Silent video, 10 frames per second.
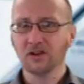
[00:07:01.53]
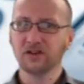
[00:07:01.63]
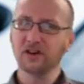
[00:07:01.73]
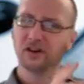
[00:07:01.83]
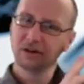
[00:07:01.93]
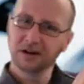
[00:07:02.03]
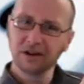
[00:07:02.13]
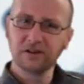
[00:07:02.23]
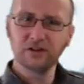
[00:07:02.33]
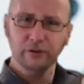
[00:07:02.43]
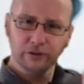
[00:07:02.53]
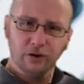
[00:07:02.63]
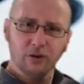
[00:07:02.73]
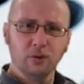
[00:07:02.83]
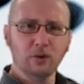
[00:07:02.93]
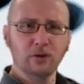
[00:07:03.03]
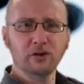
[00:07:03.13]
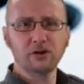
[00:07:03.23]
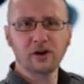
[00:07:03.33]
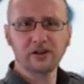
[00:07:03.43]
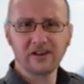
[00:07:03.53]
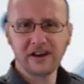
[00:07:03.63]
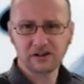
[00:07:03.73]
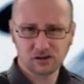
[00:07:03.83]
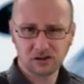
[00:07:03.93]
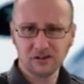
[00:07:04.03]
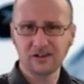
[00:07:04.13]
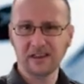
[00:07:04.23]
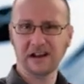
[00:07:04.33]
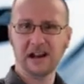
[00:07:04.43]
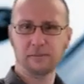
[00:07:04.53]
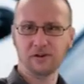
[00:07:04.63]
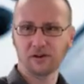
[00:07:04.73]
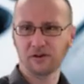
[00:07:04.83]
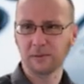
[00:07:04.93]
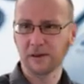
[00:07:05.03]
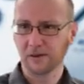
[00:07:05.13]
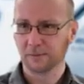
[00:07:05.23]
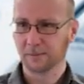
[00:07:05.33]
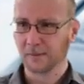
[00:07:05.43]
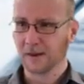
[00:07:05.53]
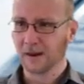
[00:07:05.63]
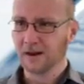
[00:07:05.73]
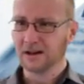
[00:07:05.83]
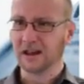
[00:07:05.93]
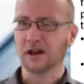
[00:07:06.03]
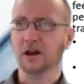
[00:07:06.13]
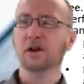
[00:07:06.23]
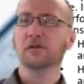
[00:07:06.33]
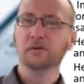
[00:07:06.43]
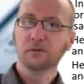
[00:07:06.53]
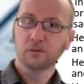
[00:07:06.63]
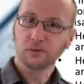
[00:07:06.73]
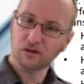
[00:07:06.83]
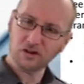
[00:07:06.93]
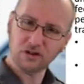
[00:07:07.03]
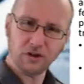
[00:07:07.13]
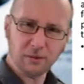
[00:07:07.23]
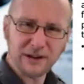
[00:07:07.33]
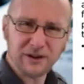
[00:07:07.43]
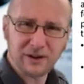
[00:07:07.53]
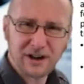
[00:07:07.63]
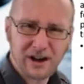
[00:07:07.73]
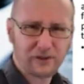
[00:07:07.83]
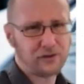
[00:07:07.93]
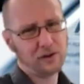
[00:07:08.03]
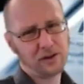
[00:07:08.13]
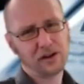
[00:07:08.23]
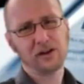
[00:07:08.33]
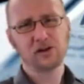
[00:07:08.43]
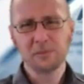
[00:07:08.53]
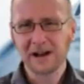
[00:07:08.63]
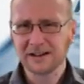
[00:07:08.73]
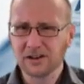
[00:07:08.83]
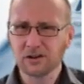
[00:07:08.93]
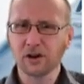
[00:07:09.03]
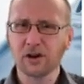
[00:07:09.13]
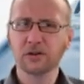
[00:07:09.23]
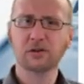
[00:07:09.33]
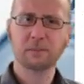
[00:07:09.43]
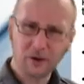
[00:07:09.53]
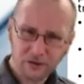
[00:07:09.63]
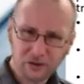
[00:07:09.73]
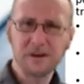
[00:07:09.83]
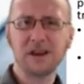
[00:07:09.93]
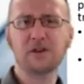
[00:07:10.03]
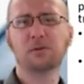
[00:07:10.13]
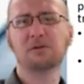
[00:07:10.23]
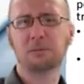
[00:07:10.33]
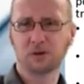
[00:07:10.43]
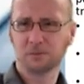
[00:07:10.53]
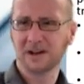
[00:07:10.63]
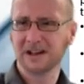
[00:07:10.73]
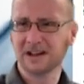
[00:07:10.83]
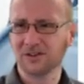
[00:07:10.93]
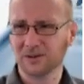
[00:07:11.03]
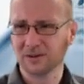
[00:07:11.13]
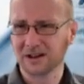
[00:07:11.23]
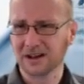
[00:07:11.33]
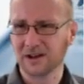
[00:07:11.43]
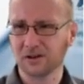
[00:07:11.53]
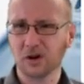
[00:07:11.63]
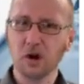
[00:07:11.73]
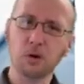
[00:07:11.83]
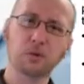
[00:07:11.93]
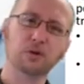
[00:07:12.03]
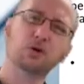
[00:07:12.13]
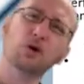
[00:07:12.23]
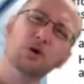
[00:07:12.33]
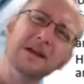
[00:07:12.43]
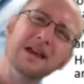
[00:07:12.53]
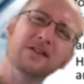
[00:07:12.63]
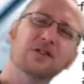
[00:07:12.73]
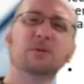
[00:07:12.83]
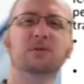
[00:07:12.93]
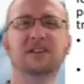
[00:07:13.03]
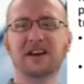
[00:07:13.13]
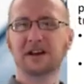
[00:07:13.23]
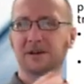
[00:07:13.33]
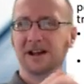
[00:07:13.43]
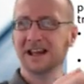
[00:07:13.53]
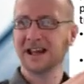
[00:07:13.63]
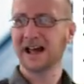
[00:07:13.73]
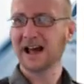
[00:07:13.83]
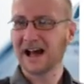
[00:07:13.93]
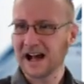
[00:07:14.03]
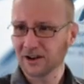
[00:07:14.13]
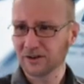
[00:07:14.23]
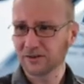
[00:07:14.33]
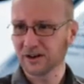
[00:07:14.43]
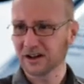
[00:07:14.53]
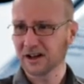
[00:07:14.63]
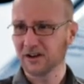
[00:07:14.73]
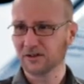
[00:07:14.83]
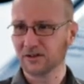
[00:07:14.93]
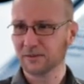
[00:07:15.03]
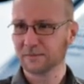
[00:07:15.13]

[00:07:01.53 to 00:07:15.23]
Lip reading: So those are all the transactions that happened this month. Okay, just so we know, guys, a few things you might need to know. Deposit means when we put money into an account. Withdraw means when we take money out of an account.